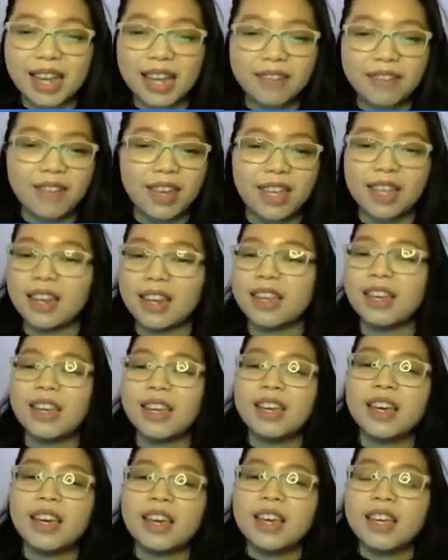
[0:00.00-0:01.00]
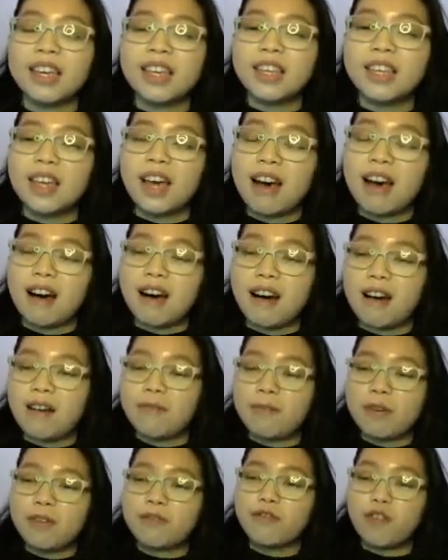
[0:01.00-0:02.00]
let's dive in.
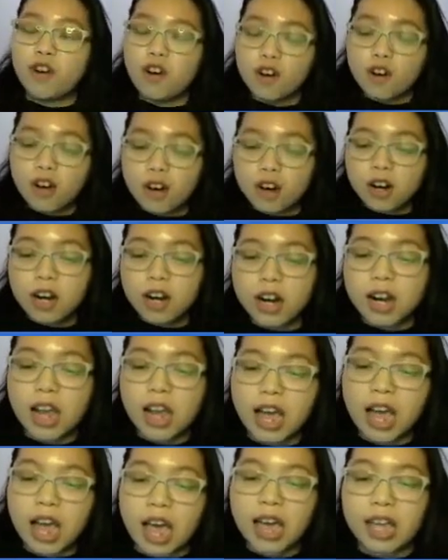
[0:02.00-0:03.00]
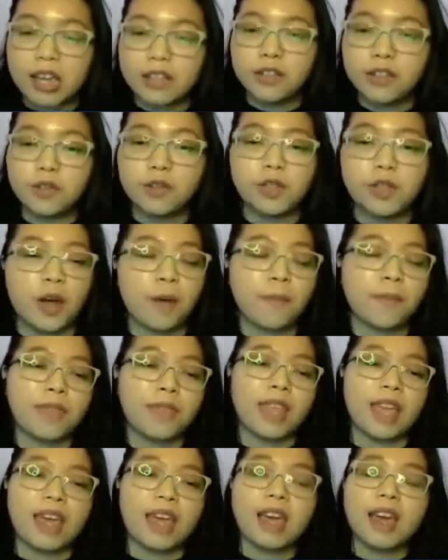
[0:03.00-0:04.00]
Before I do
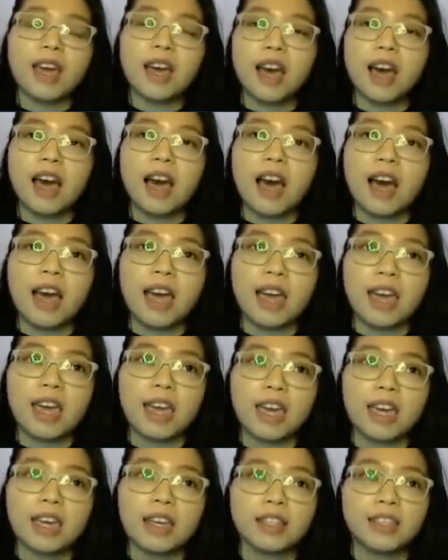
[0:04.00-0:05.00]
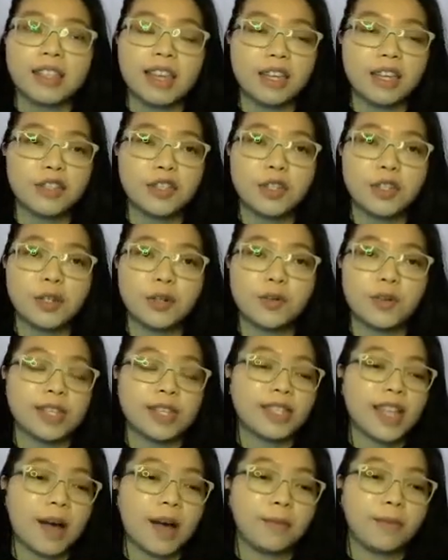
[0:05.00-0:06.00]
something, I tend to
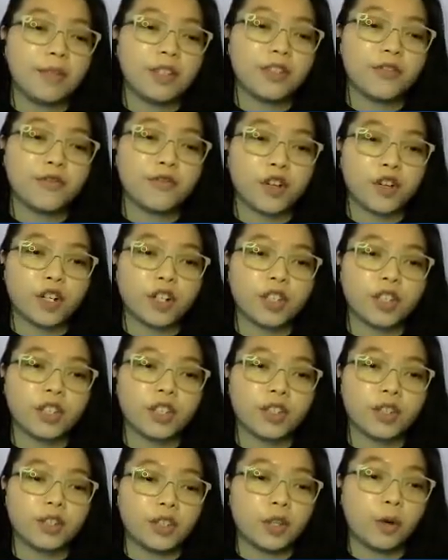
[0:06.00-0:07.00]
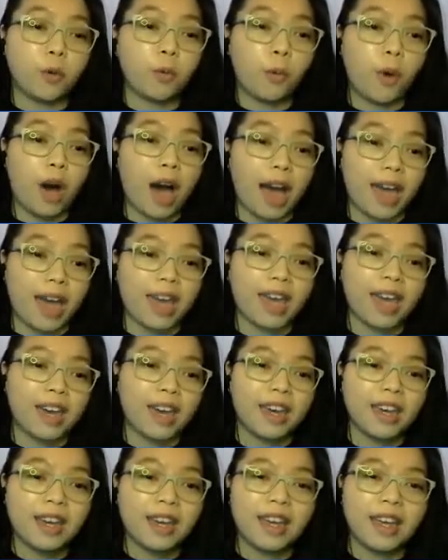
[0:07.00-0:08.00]
establish first the
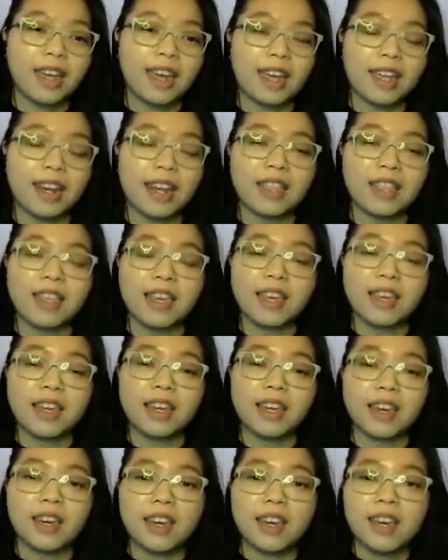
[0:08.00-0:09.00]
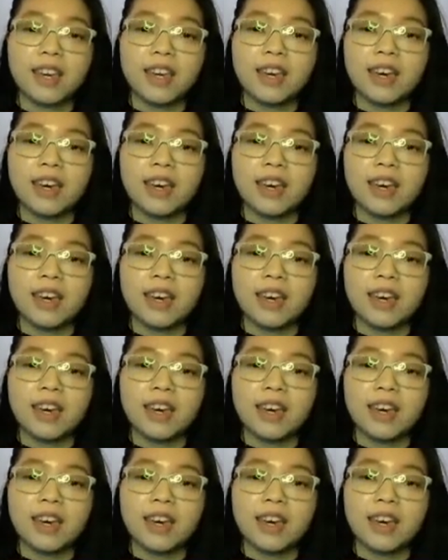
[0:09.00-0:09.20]
why. And I think